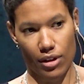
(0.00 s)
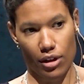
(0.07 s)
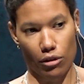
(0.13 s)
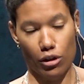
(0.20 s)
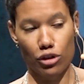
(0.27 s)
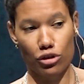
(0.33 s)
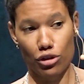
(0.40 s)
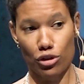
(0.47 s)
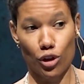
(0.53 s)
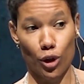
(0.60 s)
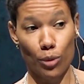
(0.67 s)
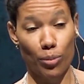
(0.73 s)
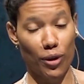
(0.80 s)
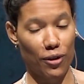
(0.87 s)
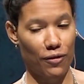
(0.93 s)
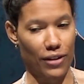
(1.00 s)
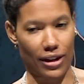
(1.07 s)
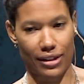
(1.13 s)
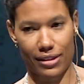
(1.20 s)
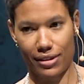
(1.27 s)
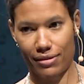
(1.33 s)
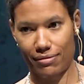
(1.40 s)
Christians aren't
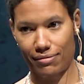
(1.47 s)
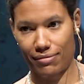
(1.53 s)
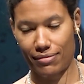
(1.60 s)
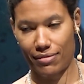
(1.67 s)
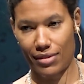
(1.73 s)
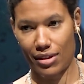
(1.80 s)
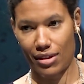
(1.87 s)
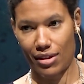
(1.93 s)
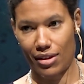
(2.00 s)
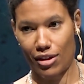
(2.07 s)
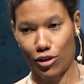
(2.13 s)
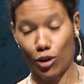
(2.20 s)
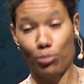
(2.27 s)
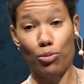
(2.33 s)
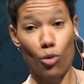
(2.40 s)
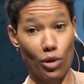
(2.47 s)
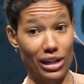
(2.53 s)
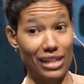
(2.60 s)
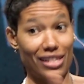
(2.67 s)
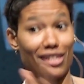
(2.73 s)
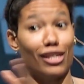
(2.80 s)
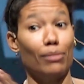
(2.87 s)
perfect. They're
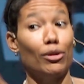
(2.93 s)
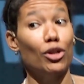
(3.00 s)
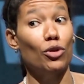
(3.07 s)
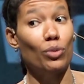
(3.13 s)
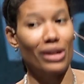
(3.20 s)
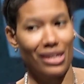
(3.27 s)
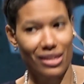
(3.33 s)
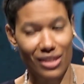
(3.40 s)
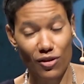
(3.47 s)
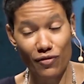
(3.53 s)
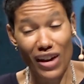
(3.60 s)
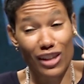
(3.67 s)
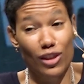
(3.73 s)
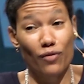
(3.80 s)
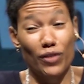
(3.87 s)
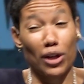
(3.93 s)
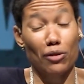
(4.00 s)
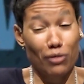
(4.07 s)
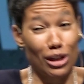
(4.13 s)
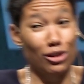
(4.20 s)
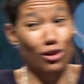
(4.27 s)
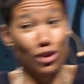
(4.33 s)
pointing to someone who is. In fact, the very
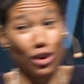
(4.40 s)
reason